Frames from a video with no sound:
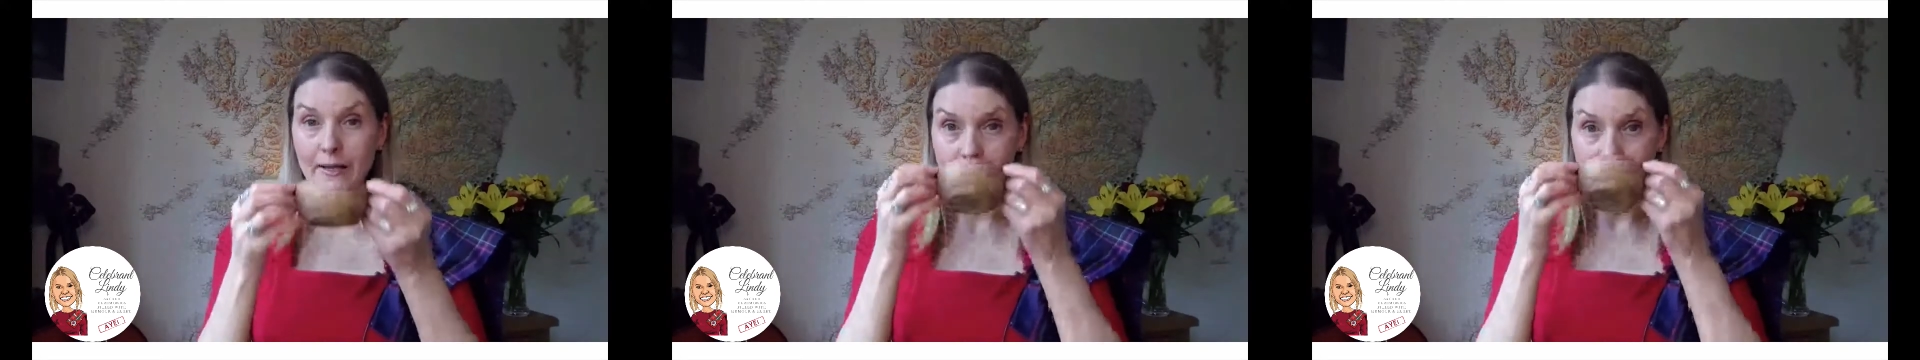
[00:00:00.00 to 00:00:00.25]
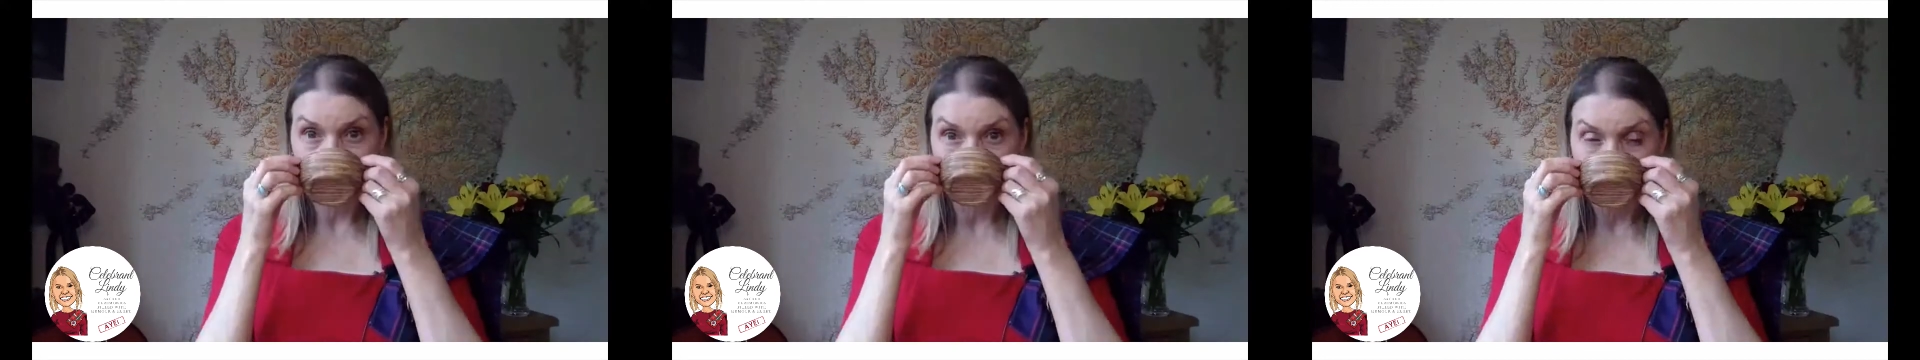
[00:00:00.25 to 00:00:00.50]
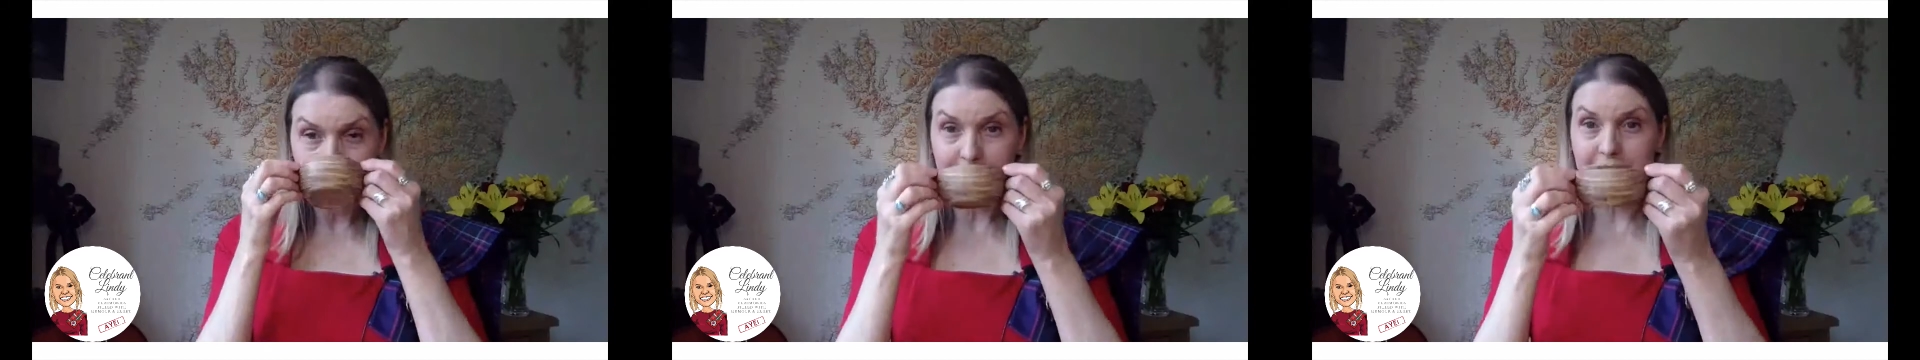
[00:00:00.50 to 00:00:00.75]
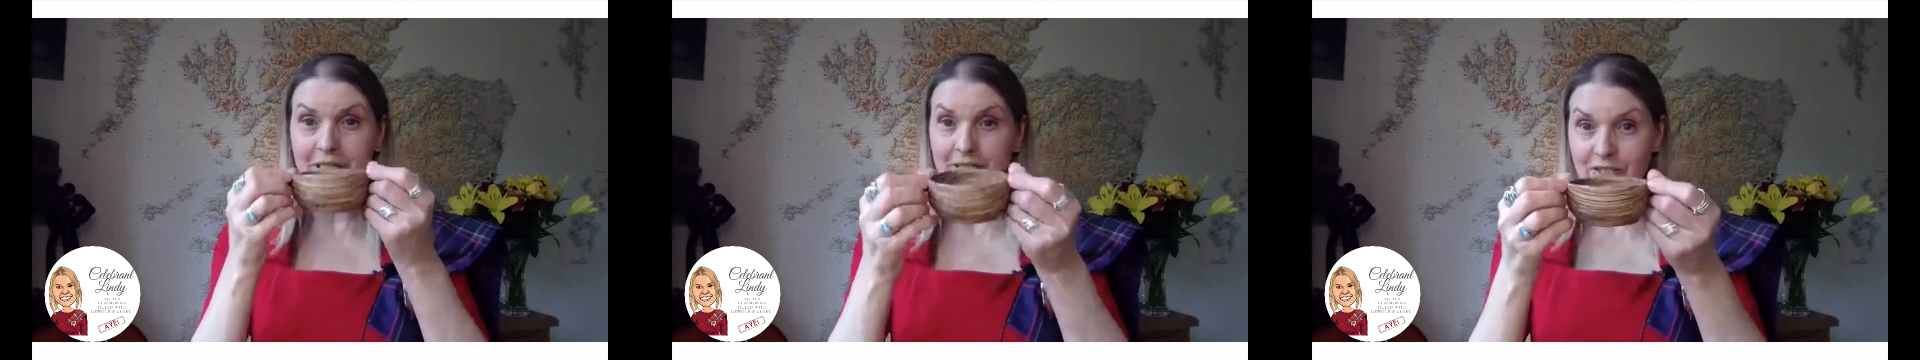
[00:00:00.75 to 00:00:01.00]
in
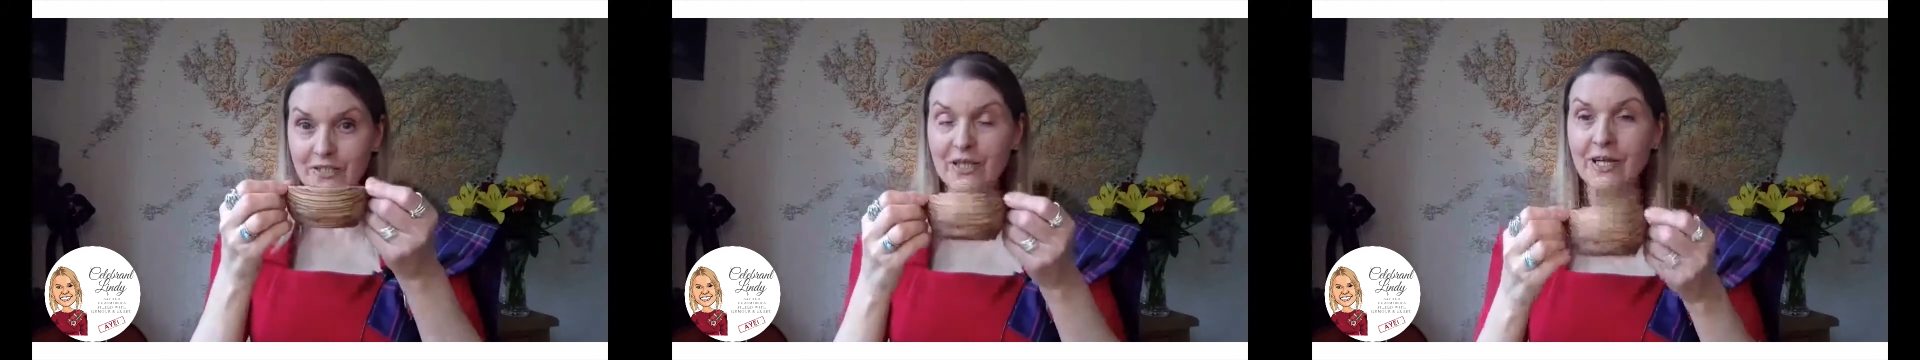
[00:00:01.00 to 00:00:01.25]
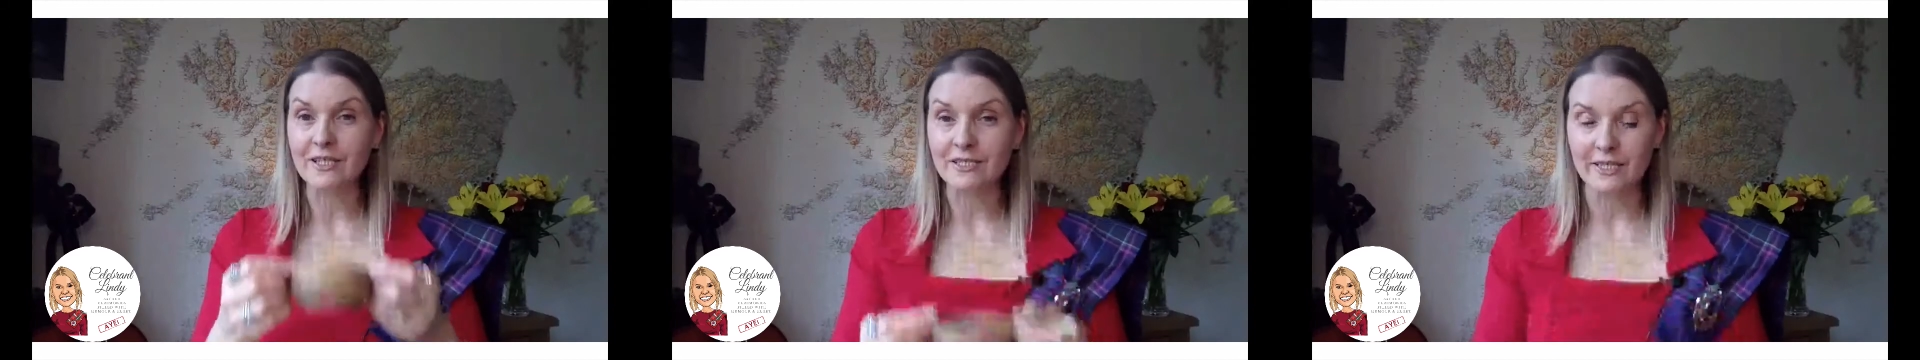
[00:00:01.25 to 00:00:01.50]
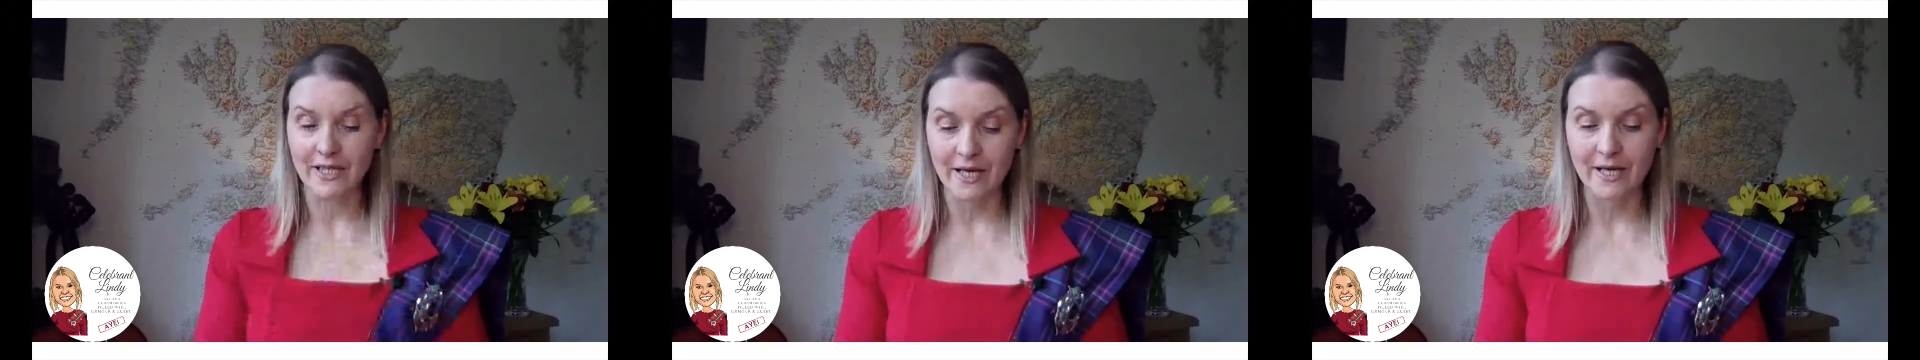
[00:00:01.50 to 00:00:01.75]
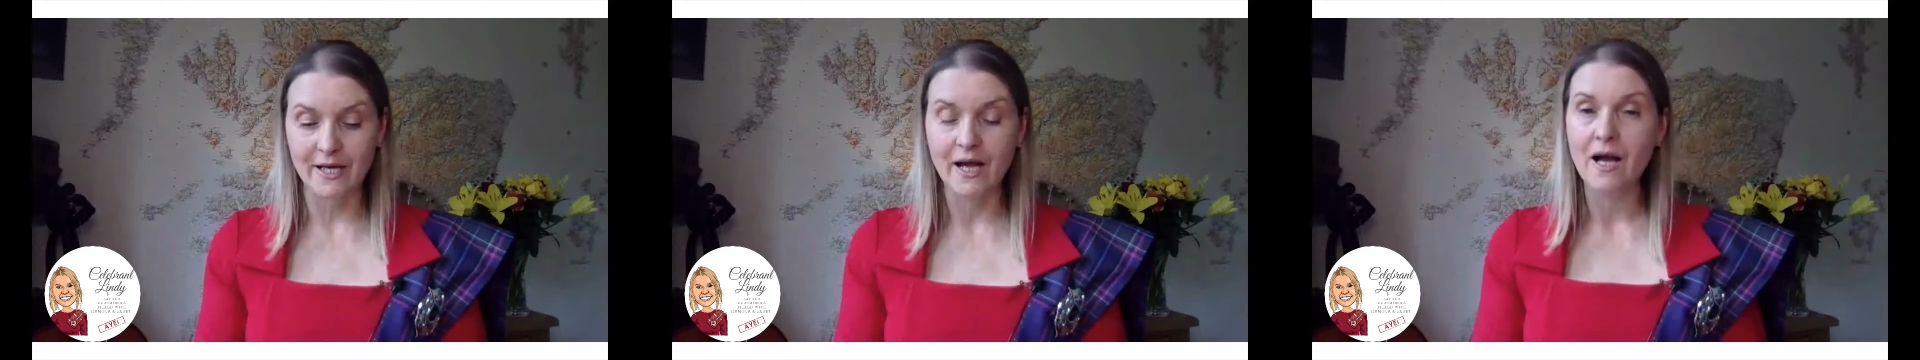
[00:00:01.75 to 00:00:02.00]
ceremonies, they are saying,